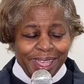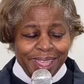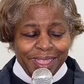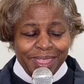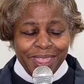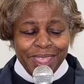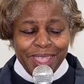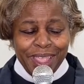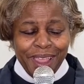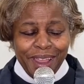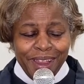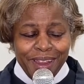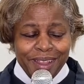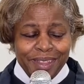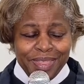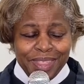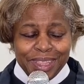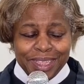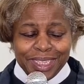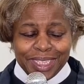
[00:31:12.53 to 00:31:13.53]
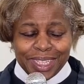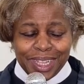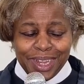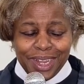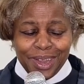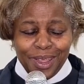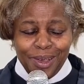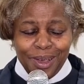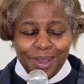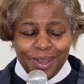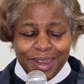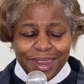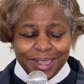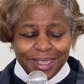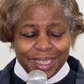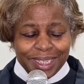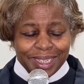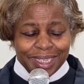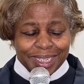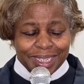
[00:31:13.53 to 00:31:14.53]
The earth is the
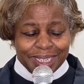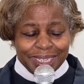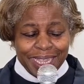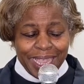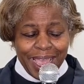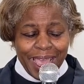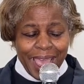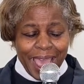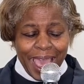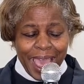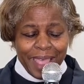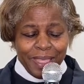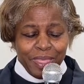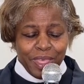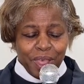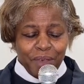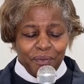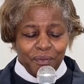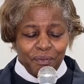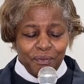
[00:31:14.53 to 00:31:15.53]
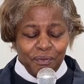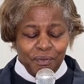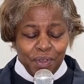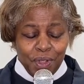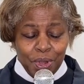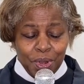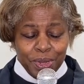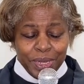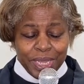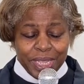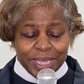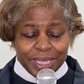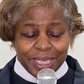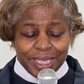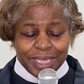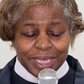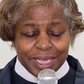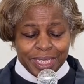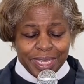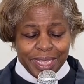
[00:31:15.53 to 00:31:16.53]
Lord's and the
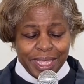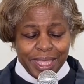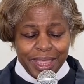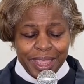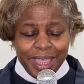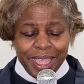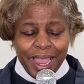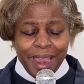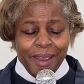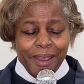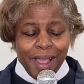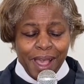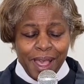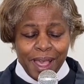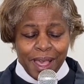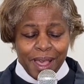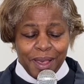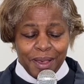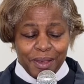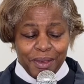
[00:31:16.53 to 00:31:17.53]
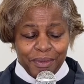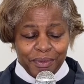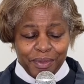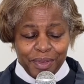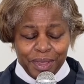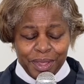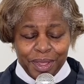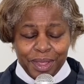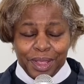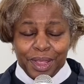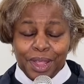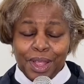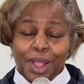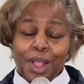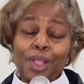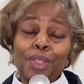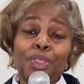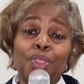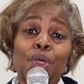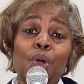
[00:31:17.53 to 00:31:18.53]
fullness thereof,
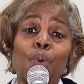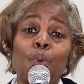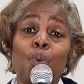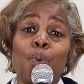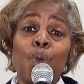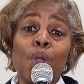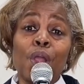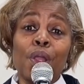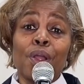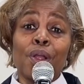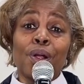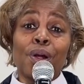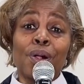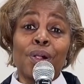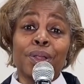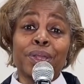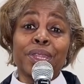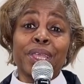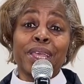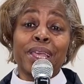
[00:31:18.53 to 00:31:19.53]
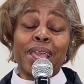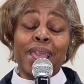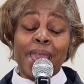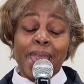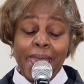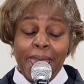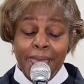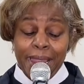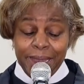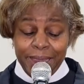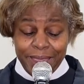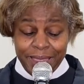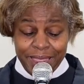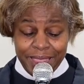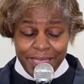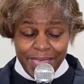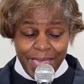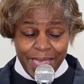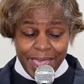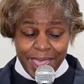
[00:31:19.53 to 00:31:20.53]
the world and
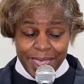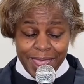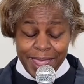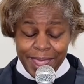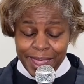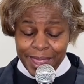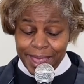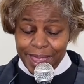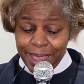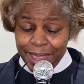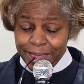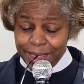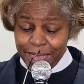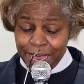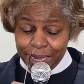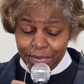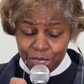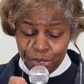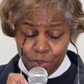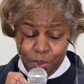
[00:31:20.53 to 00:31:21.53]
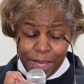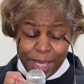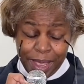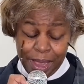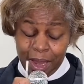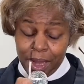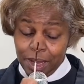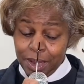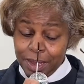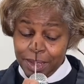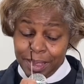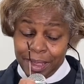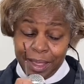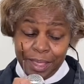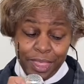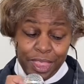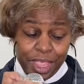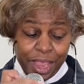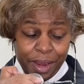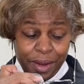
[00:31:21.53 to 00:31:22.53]
they that dwell
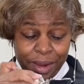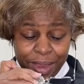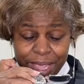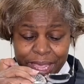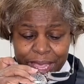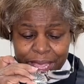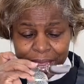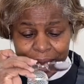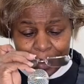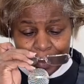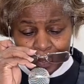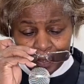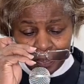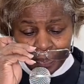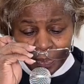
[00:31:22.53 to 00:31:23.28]
therein.